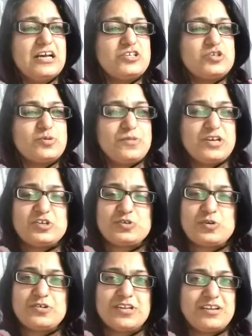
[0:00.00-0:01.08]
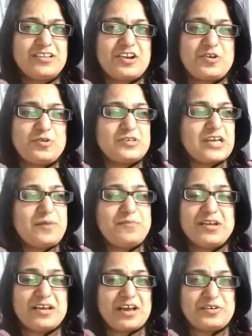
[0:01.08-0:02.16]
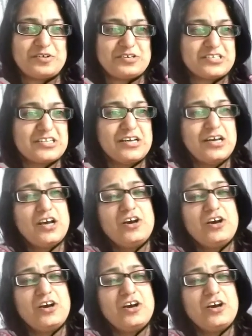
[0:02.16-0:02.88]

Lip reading: So make sure that there are no typing errors.